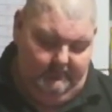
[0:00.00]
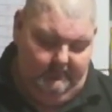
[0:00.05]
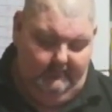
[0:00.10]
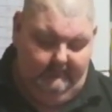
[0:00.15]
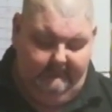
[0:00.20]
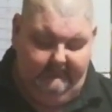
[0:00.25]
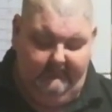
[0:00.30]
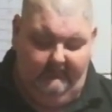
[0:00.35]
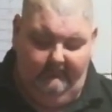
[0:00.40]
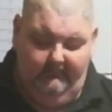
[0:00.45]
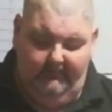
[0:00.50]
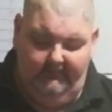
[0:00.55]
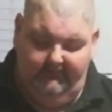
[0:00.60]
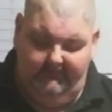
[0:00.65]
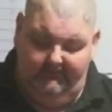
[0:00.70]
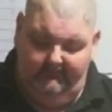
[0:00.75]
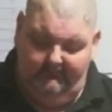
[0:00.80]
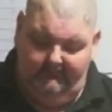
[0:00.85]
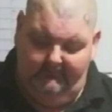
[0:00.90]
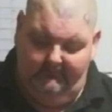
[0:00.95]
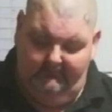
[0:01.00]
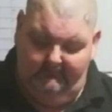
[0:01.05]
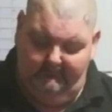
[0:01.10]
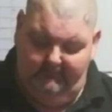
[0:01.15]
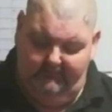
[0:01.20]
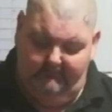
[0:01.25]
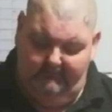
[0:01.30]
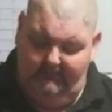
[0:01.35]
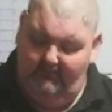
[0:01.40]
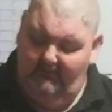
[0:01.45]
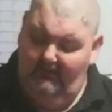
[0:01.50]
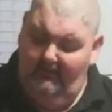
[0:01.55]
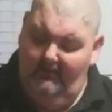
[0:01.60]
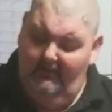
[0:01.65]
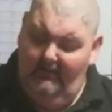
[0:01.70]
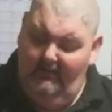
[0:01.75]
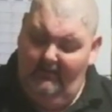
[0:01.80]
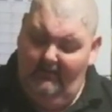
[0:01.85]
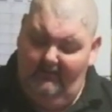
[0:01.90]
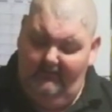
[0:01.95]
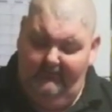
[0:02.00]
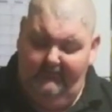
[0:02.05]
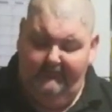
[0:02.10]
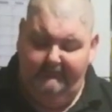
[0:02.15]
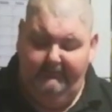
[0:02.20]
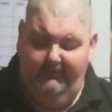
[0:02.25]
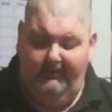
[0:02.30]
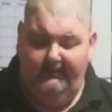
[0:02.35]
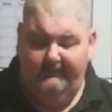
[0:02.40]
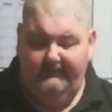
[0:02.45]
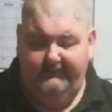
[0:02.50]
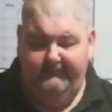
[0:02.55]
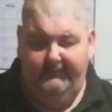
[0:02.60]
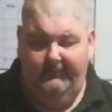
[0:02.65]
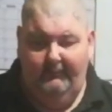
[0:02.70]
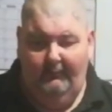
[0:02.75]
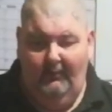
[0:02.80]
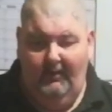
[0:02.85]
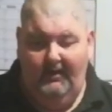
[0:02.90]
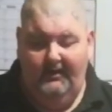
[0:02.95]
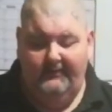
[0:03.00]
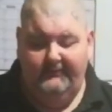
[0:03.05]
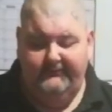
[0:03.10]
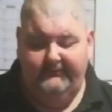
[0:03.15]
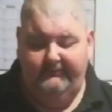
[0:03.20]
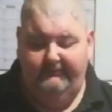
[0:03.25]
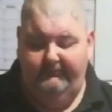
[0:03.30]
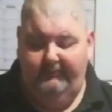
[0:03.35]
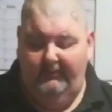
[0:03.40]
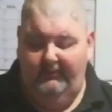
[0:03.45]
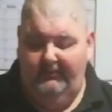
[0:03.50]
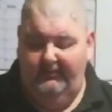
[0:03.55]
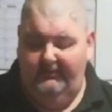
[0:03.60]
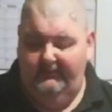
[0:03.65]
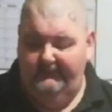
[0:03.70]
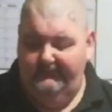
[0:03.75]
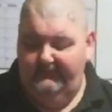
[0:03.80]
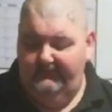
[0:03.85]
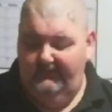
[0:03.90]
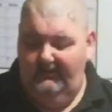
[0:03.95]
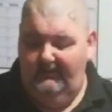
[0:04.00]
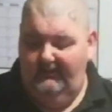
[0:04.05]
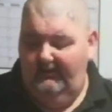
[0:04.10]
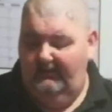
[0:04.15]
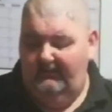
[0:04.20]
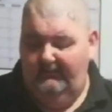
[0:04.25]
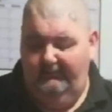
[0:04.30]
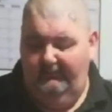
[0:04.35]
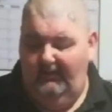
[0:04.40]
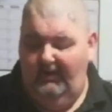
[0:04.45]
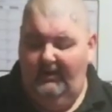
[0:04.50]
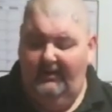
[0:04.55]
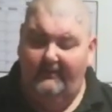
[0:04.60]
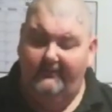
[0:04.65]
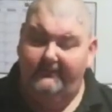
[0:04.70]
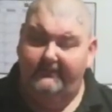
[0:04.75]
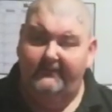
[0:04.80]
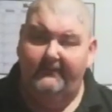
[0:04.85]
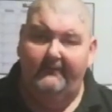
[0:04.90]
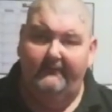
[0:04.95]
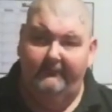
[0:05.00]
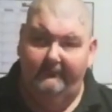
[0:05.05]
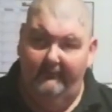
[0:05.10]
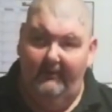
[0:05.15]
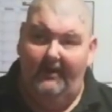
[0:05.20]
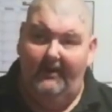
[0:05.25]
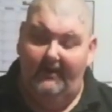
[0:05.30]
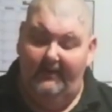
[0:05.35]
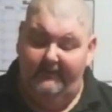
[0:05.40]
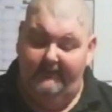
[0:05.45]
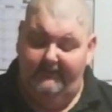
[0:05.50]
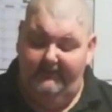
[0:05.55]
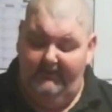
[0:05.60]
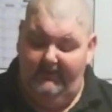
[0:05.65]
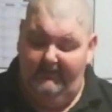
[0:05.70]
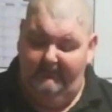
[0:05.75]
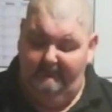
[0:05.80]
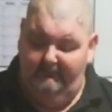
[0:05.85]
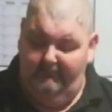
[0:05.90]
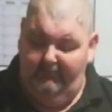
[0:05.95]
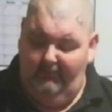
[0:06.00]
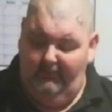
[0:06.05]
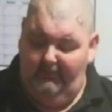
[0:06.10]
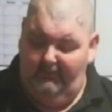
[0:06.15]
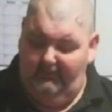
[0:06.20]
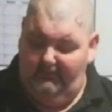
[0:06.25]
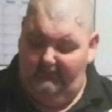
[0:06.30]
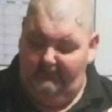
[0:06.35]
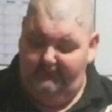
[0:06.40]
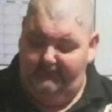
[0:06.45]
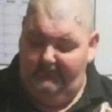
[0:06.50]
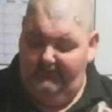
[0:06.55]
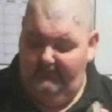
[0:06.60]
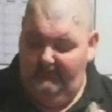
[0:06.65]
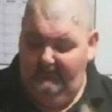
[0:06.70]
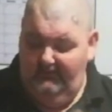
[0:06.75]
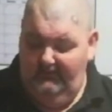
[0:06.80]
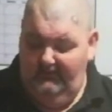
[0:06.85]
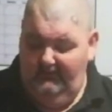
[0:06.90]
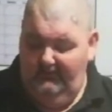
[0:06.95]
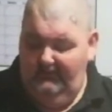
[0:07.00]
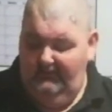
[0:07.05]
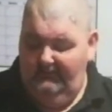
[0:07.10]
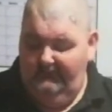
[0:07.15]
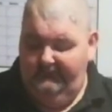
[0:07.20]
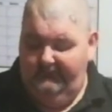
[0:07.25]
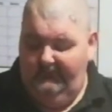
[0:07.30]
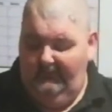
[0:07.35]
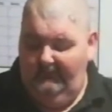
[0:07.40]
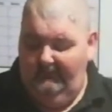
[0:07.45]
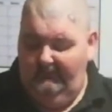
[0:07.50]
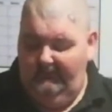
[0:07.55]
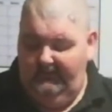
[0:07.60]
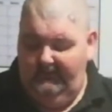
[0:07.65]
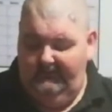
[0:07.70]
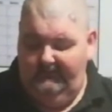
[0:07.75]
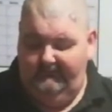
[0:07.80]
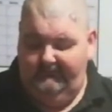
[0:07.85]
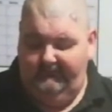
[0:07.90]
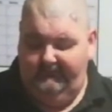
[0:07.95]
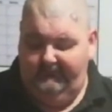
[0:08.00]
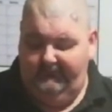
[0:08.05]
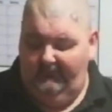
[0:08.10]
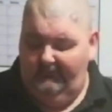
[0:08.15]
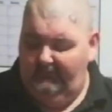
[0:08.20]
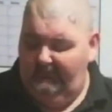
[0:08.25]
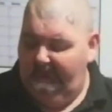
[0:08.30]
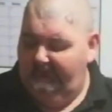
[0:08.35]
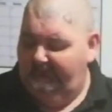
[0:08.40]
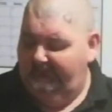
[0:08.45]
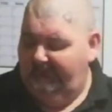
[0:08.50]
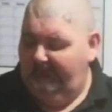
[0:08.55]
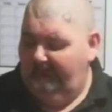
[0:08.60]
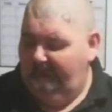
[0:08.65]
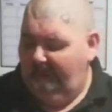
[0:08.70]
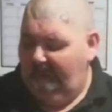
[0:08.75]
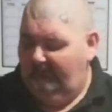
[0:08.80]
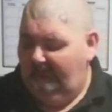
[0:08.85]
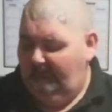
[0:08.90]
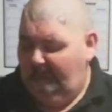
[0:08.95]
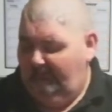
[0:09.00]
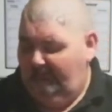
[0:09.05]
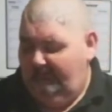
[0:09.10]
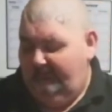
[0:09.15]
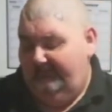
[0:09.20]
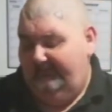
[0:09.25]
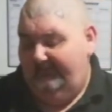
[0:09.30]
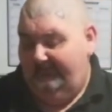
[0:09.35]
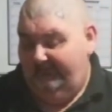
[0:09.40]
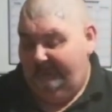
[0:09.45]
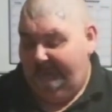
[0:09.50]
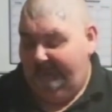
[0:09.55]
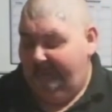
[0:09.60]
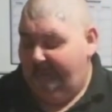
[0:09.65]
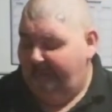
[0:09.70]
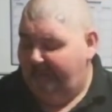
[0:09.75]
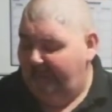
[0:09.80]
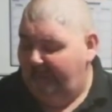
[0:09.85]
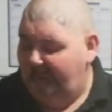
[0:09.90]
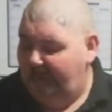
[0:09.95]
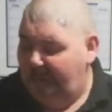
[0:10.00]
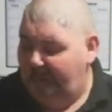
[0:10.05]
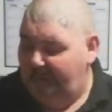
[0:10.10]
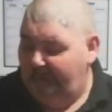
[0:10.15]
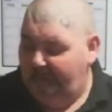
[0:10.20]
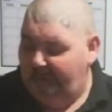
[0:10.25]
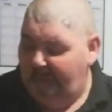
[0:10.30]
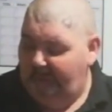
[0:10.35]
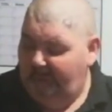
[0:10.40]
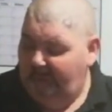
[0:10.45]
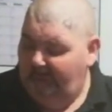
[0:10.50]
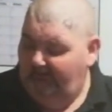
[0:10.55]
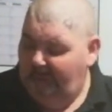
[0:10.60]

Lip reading: Something on the outside of it. This bottle has been washed, boiled, dried, and boiled. So it's totally sterile on the inside anyway.